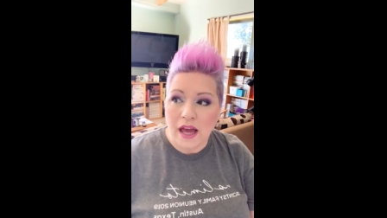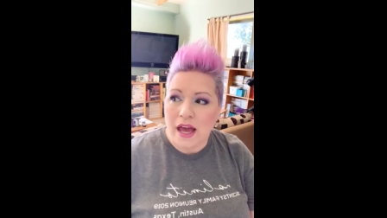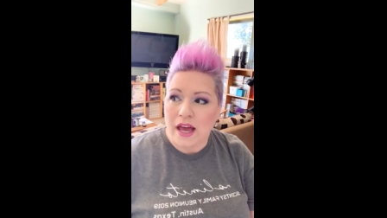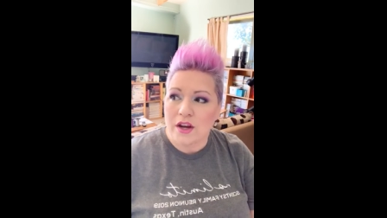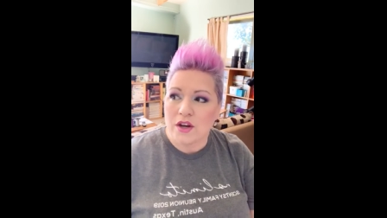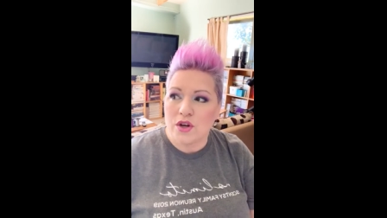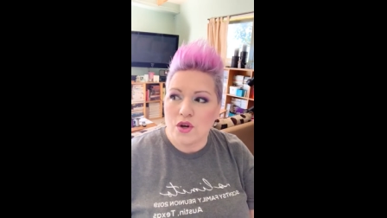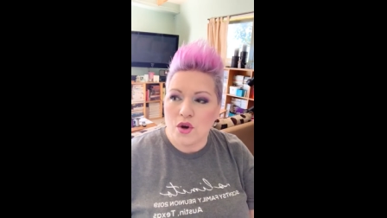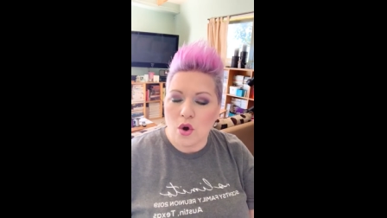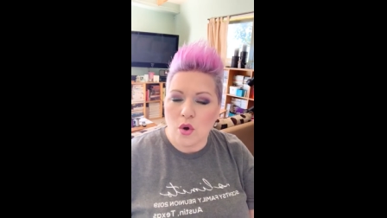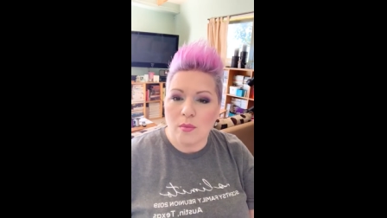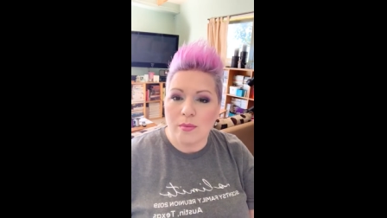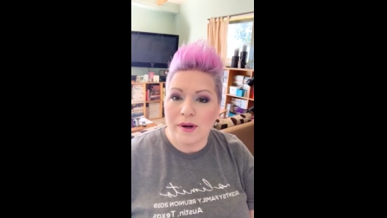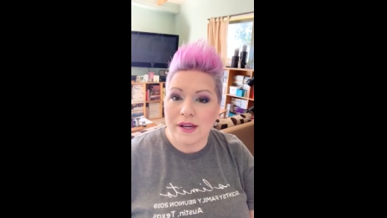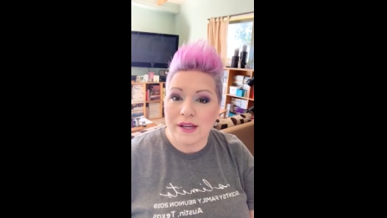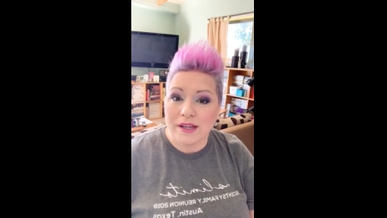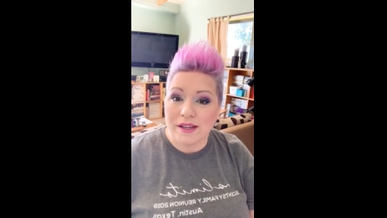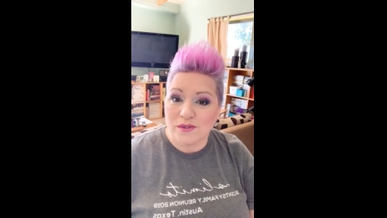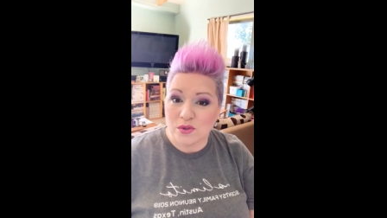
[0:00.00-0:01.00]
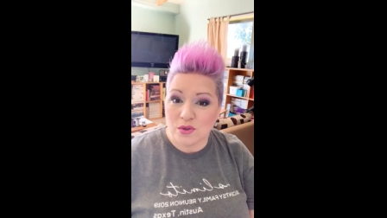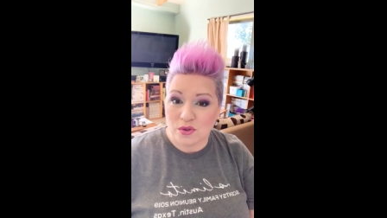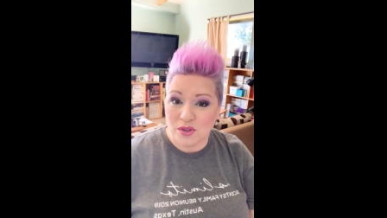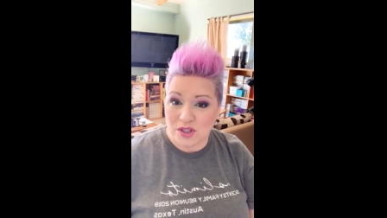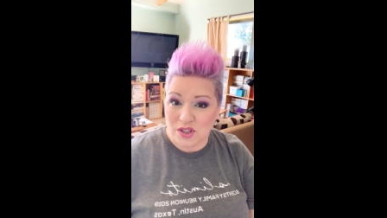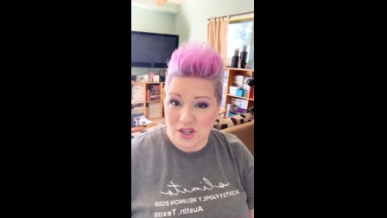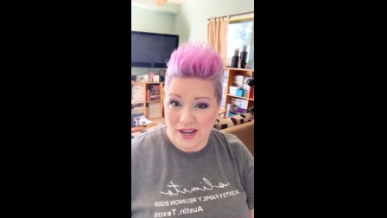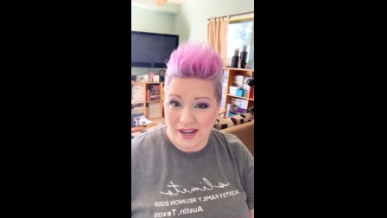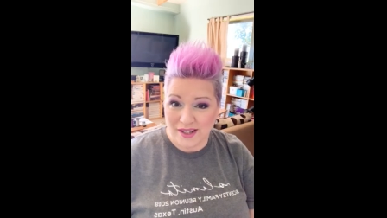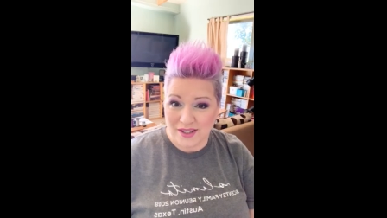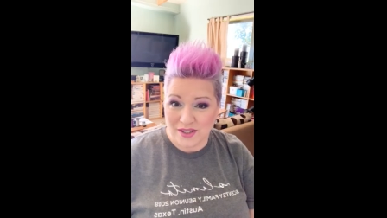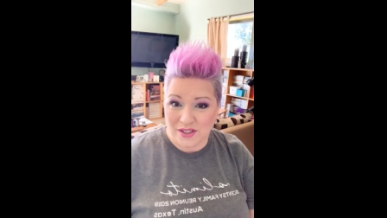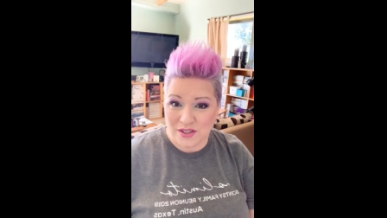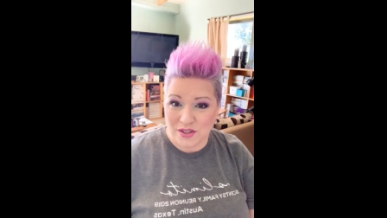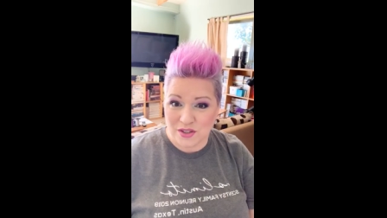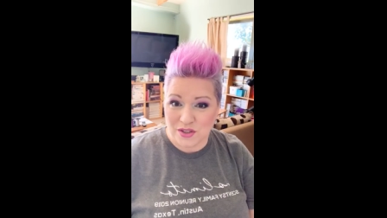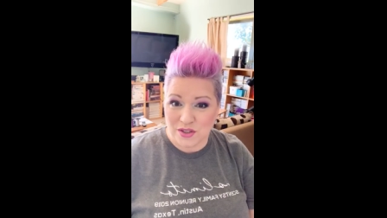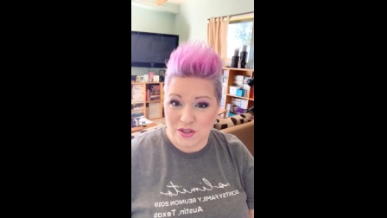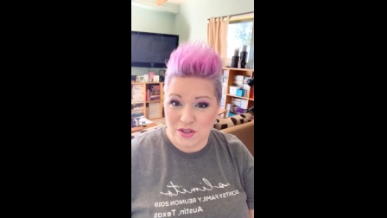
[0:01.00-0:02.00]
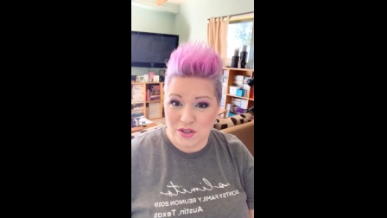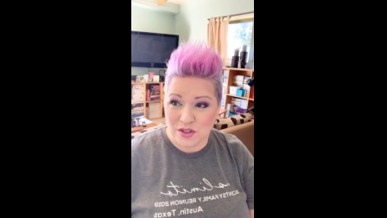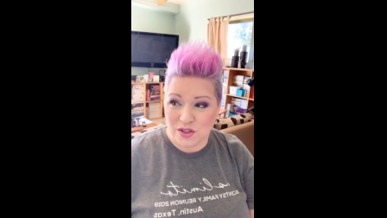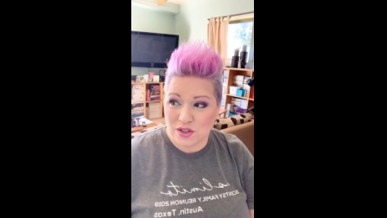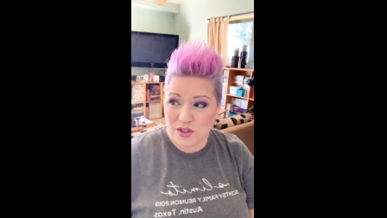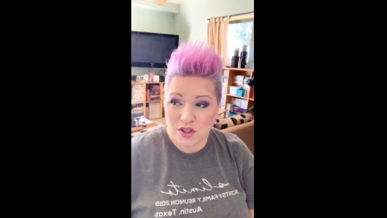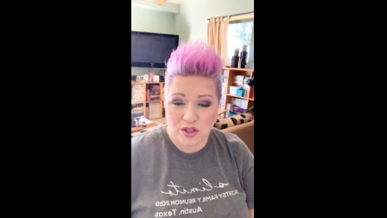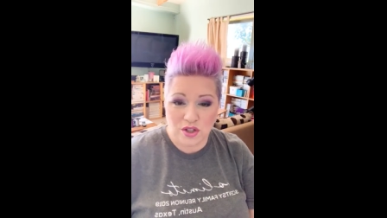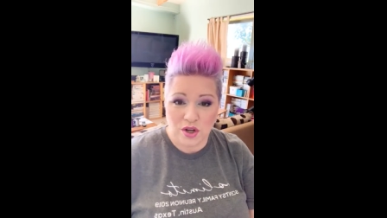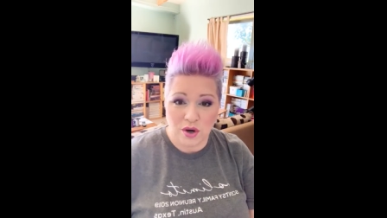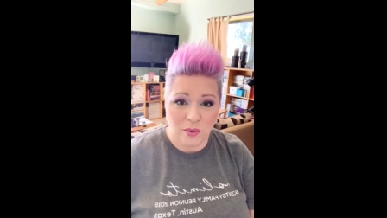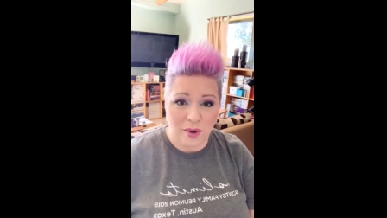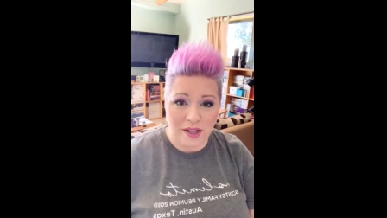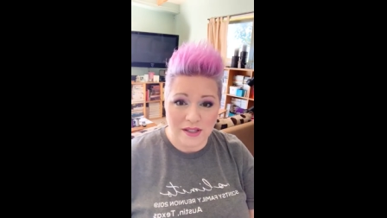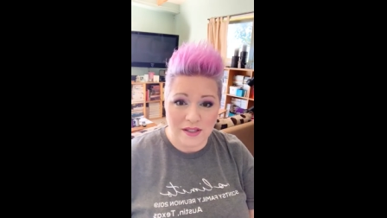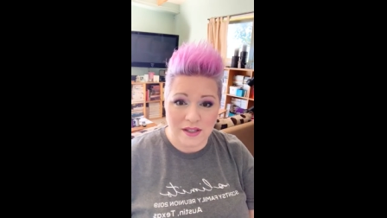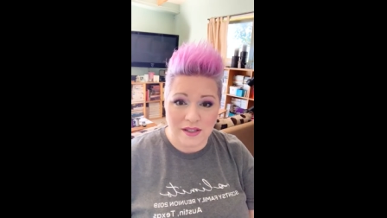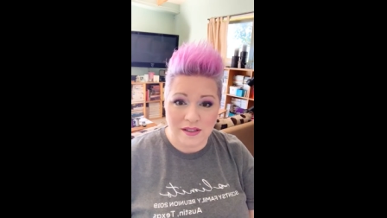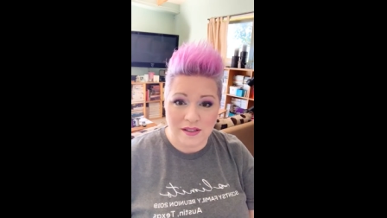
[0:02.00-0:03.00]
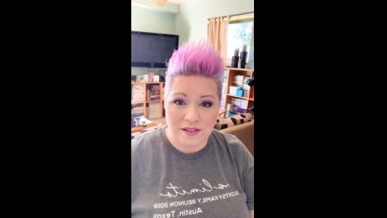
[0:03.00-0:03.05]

and nobody gives her the chance to show it.